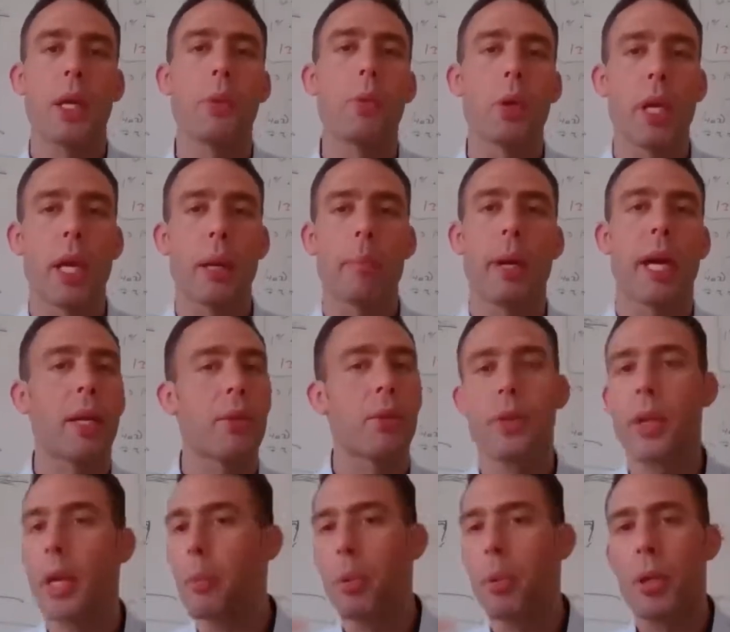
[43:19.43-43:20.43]
They will get back
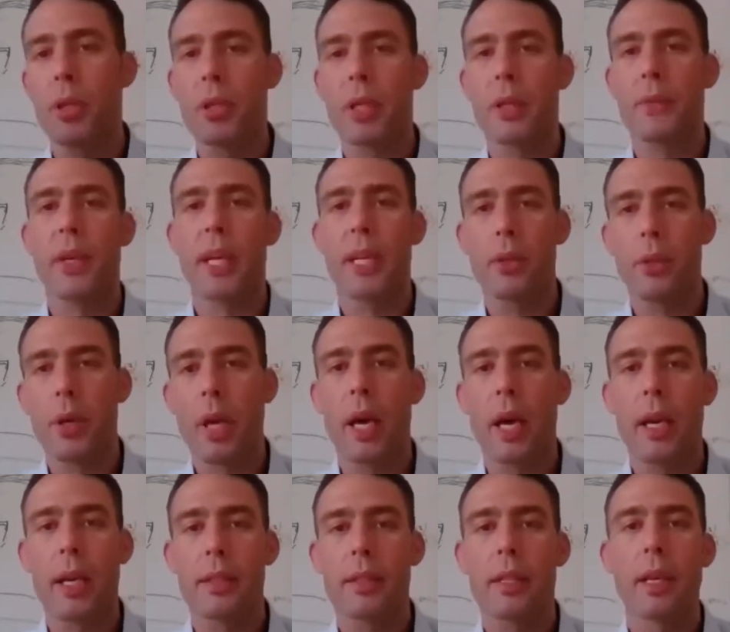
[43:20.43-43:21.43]
to their person if they don't
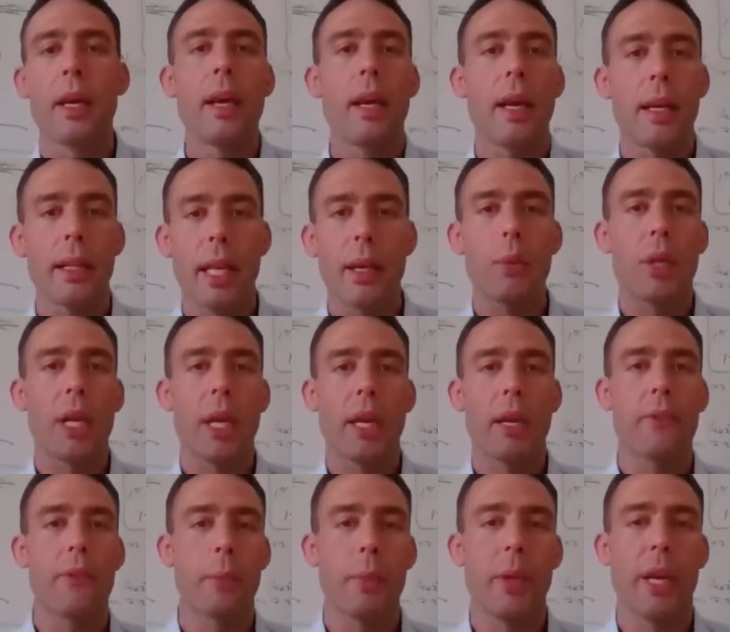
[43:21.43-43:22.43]
got it, and they will
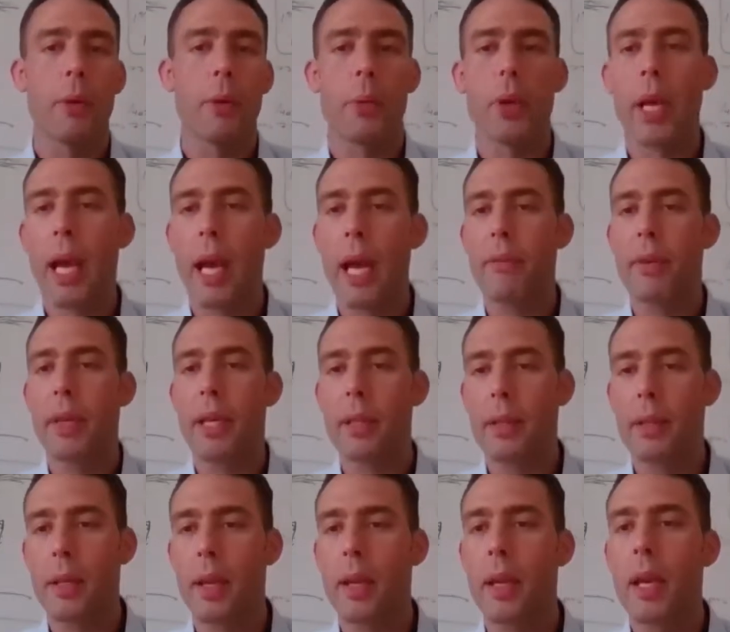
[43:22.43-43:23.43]
get it from there. We have it
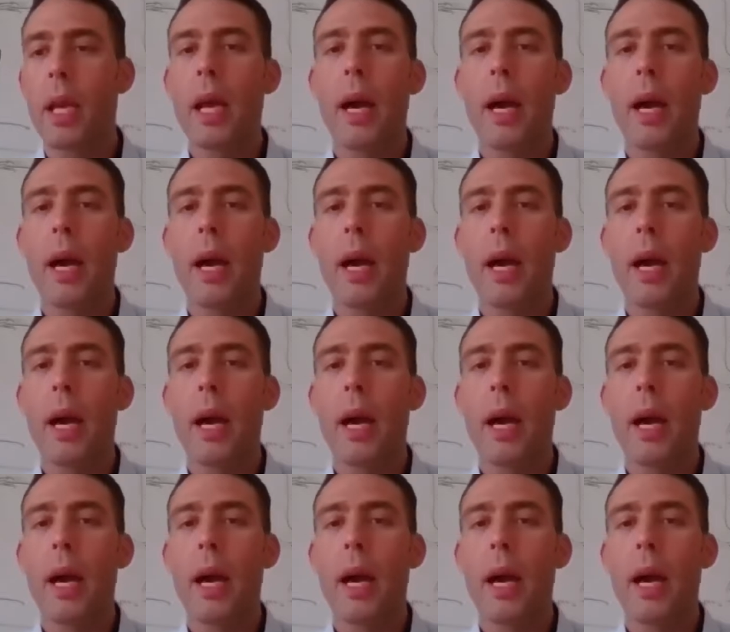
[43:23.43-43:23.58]
in.